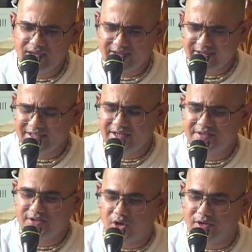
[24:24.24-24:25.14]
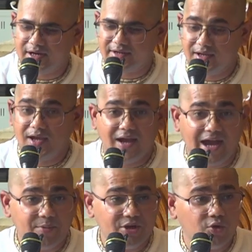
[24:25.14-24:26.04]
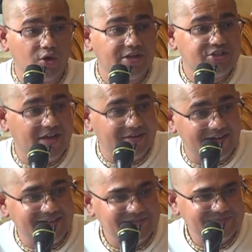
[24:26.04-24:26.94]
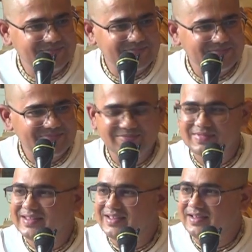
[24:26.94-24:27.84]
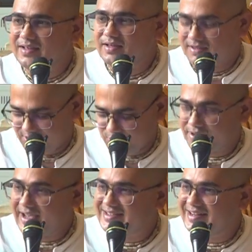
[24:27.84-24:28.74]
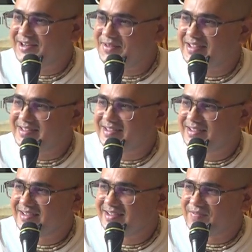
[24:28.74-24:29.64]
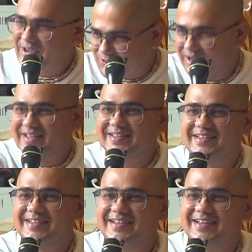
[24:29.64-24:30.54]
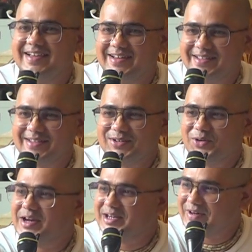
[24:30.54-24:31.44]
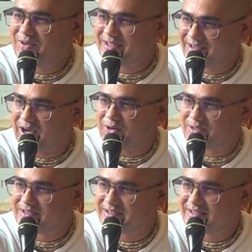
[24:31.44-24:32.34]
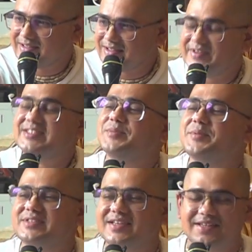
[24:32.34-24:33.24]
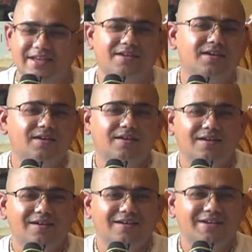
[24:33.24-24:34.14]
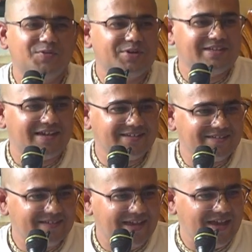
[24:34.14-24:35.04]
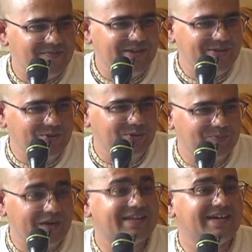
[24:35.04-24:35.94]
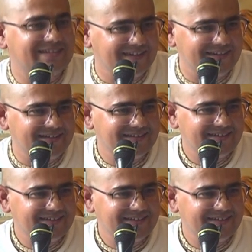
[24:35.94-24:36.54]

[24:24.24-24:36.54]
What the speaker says: He then thought that I'm on a golden chariot, so nicely dressed. Why should I do dandavat on the ground? We sometimes see that devotees are in heavy new matka silk.